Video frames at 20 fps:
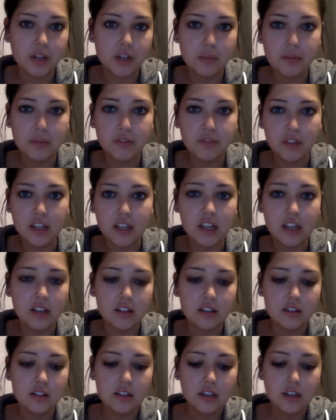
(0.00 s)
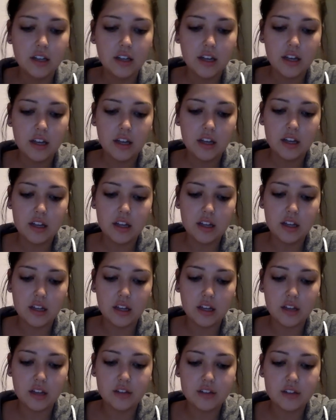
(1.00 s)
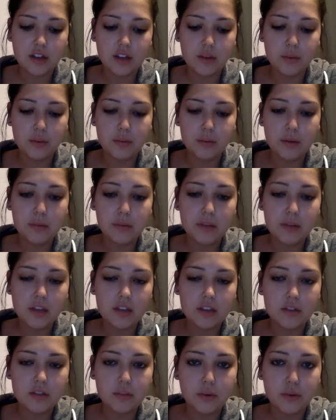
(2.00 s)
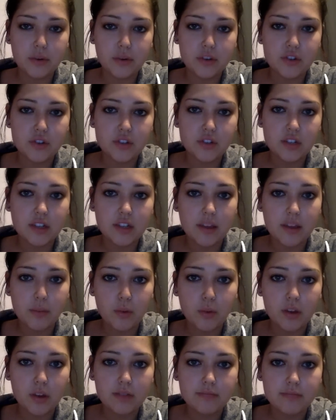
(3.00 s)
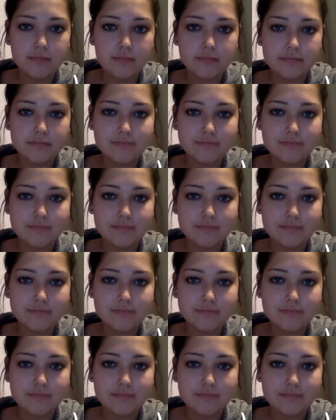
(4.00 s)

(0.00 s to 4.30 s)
be fully healed, and I will be able to answer more questions at that point.